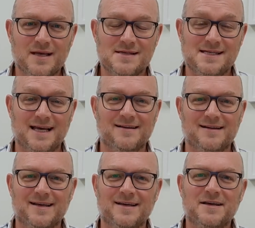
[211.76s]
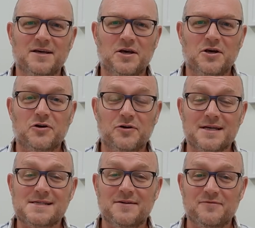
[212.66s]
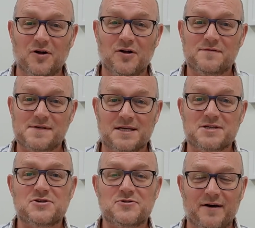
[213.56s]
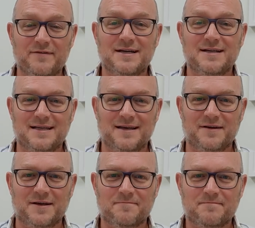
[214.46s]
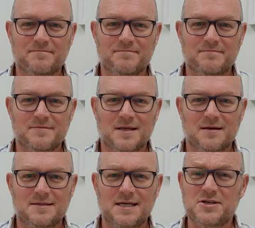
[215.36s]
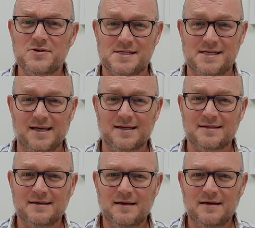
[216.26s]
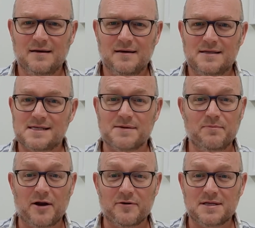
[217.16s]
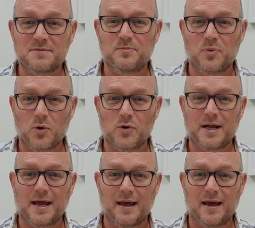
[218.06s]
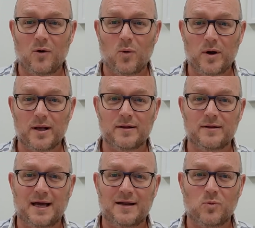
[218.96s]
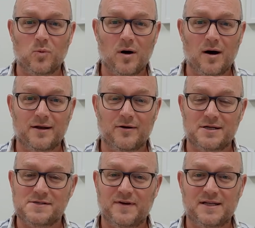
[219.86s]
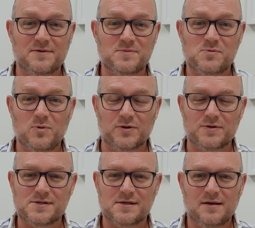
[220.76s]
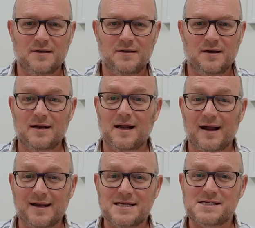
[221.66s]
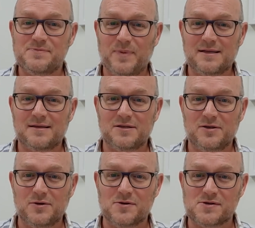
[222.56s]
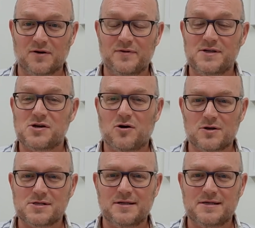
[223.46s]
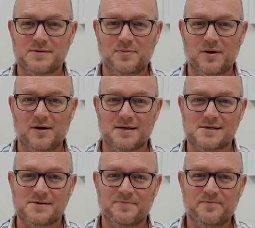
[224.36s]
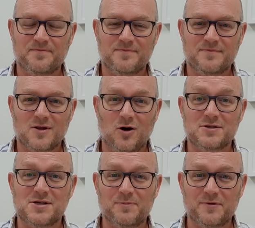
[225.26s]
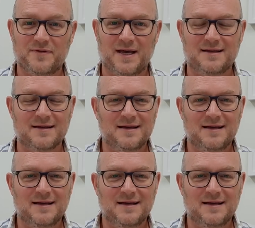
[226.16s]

Secondly, goodness involves extravagant giving. Did you see it? The Samaritan poured oil and wine on his victim's wounds, an unexpected use of his costly supplies. On top of that,